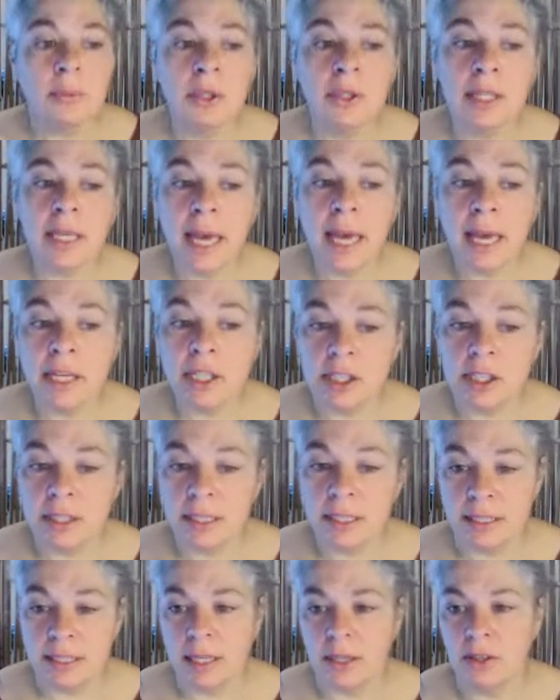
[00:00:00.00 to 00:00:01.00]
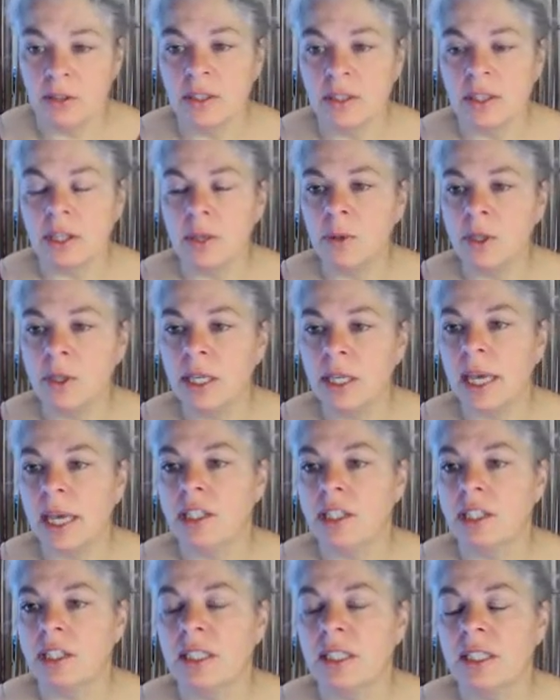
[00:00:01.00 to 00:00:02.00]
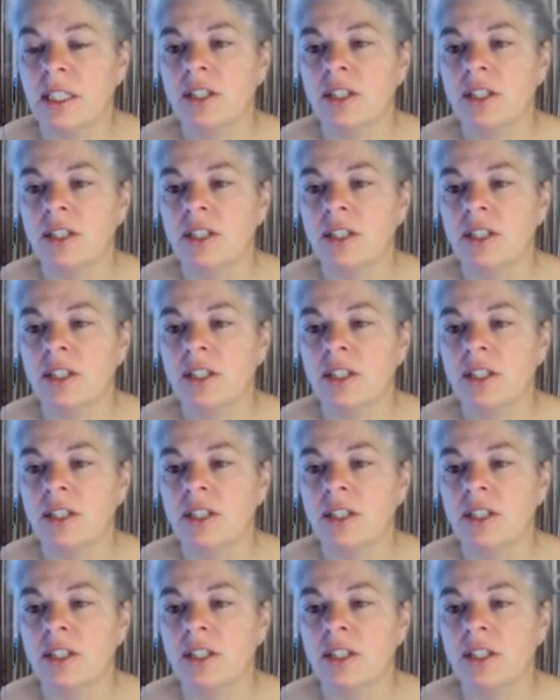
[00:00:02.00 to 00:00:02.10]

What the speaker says: Communication skills. Communication